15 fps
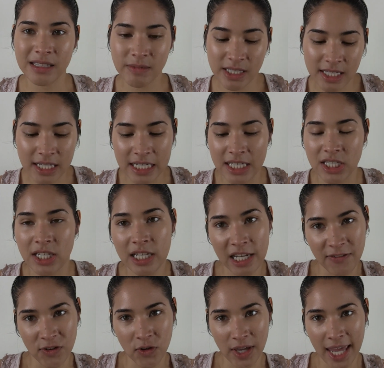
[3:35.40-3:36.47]
limited edition.
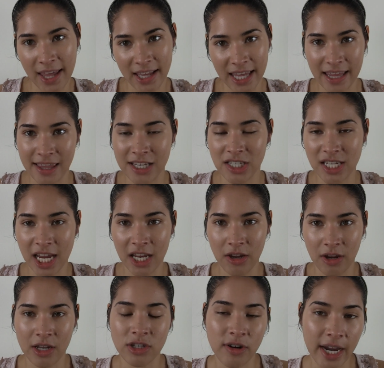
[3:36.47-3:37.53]
If you can't get this shade,
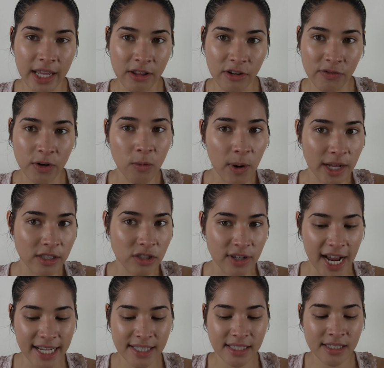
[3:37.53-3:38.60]
you can try and look for Well
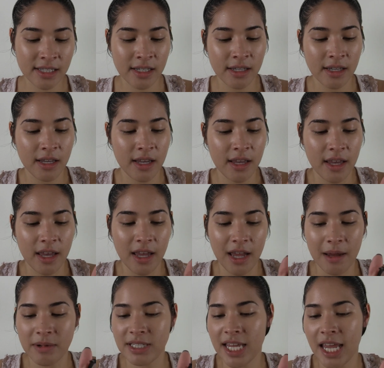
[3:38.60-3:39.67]
Dressed.
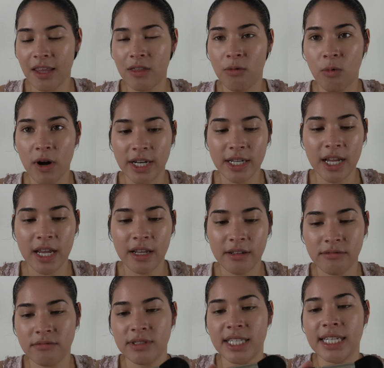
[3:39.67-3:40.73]
I'm going to take the
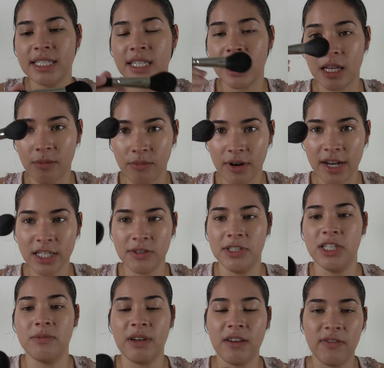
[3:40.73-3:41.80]
116 brush, which
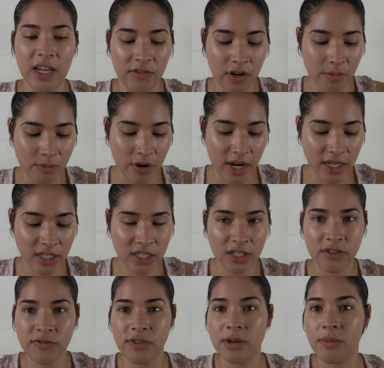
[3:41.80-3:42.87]
is my favorite brush
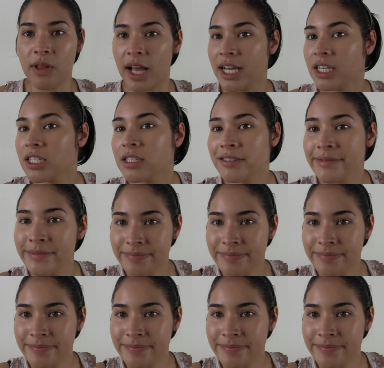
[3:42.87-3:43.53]
for blush,